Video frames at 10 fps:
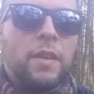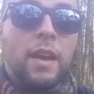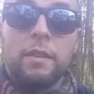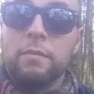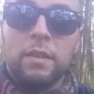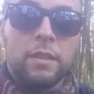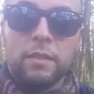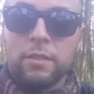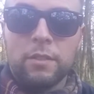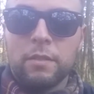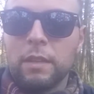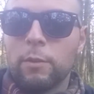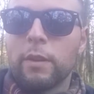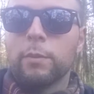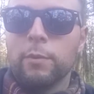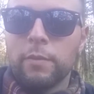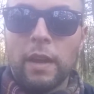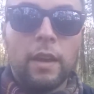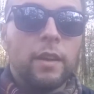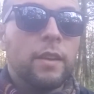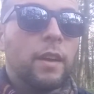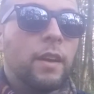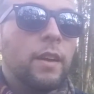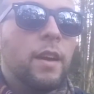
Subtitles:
yeah, it's just incredible. And